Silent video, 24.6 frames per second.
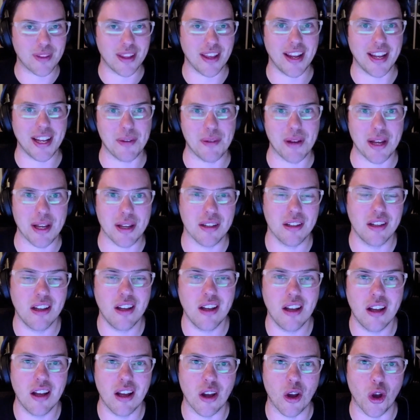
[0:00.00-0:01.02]
Anyway,
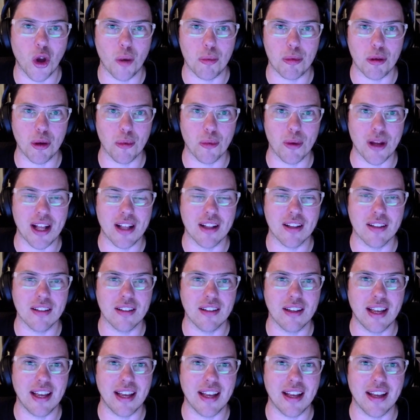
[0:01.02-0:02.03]
hope you're well,
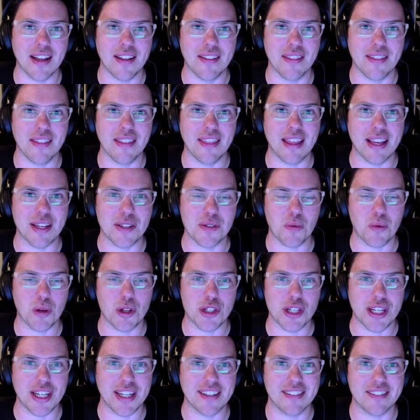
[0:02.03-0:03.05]
and thanks for
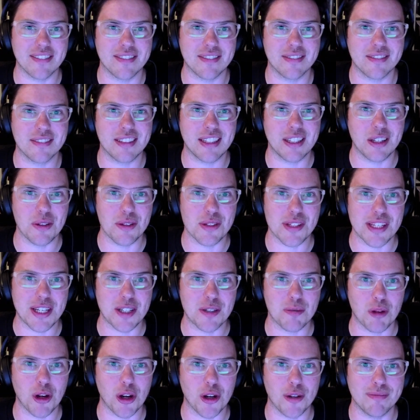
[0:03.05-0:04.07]
watching, and I'll see you
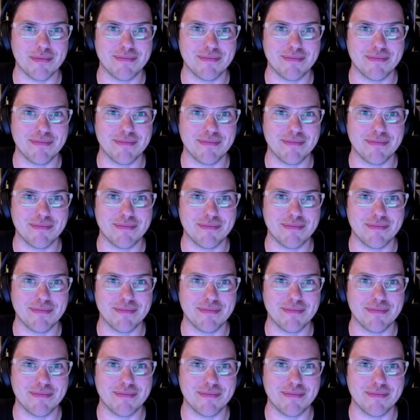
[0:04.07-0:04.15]
tomorrow.